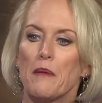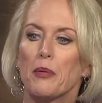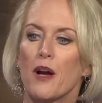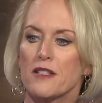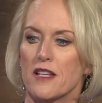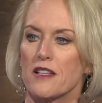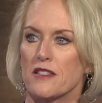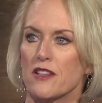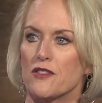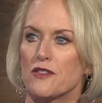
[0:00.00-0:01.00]
process
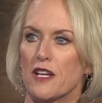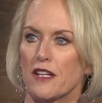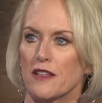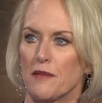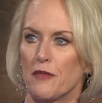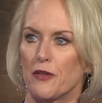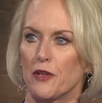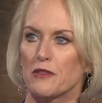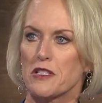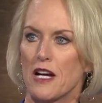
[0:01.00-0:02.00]
that you take them through
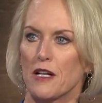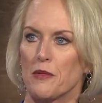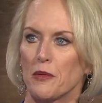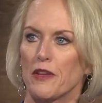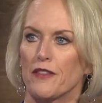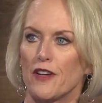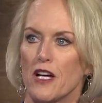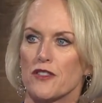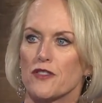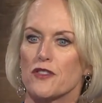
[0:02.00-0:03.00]
at Retirement Wealth
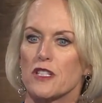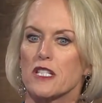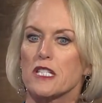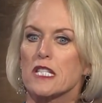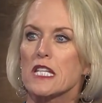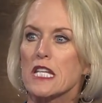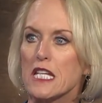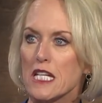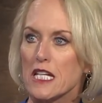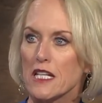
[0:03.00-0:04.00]
Advisors is
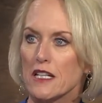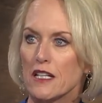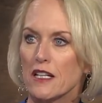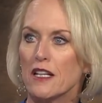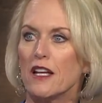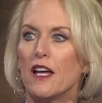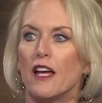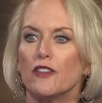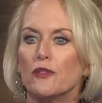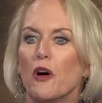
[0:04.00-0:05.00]
key. Mm-hmm.
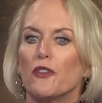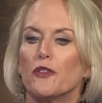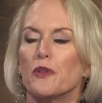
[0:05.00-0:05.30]
And you all do an